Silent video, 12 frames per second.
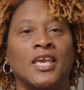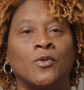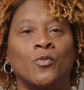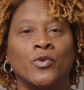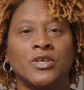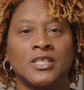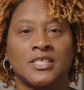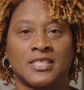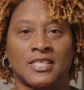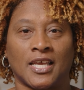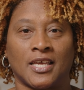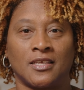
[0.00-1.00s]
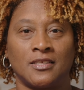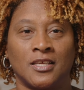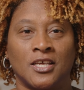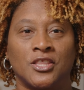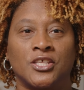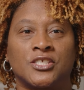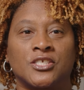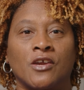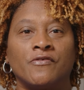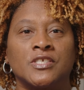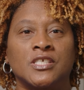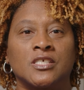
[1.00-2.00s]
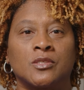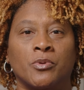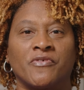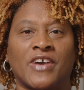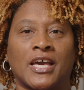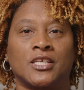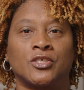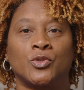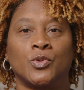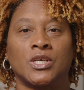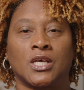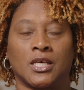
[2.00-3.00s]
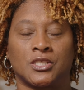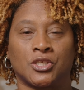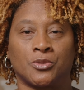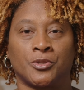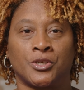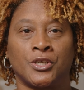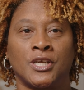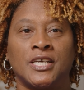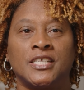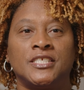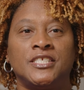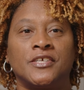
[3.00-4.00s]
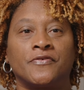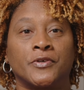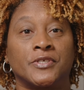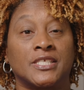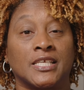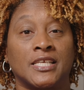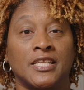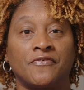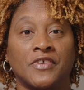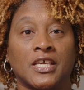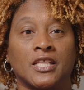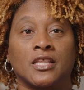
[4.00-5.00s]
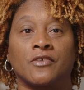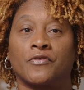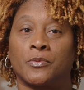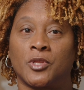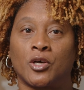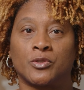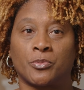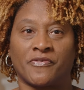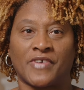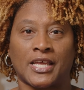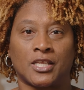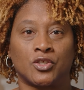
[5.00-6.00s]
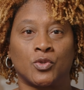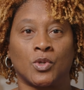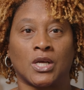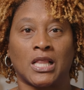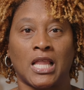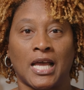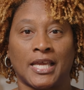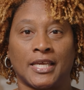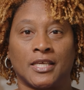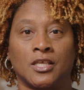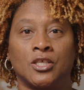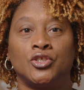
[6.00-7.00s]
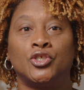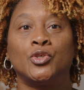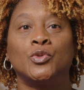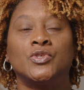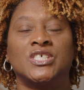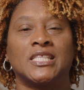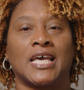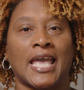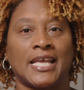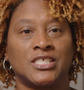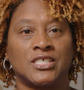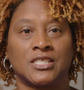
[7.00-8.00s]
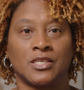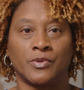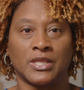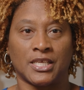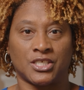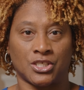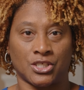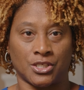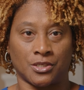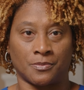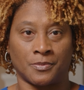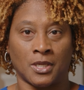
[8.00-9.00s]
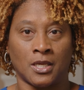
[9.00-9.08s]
In real estate, the services provided to a customer differ significantly from those provided to a client due to the agency relationship.